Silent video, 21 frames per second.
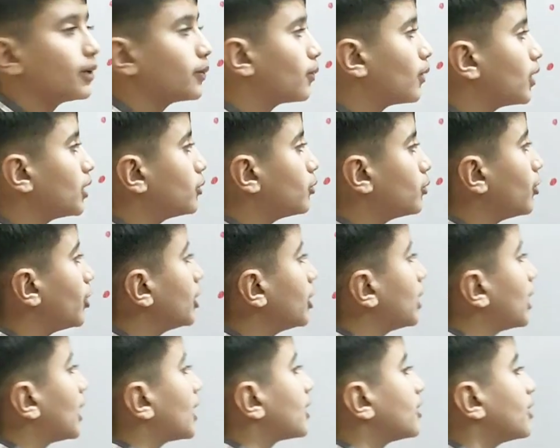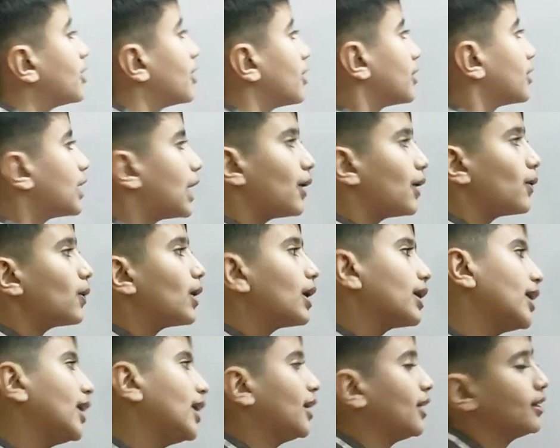And what we will add here. Now
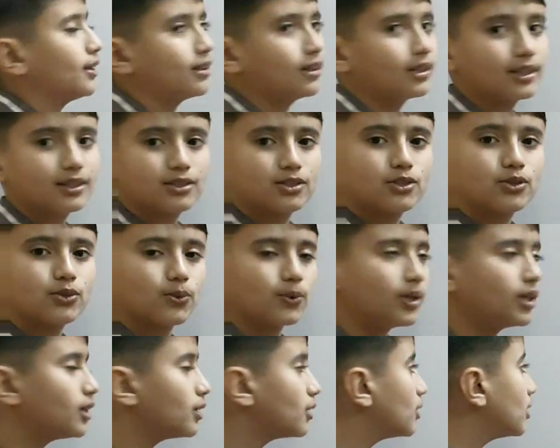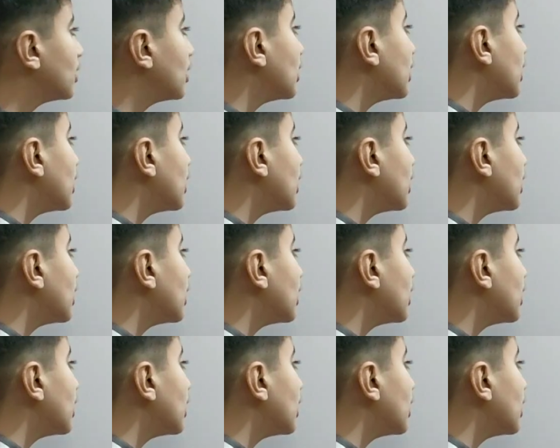again, let's do it.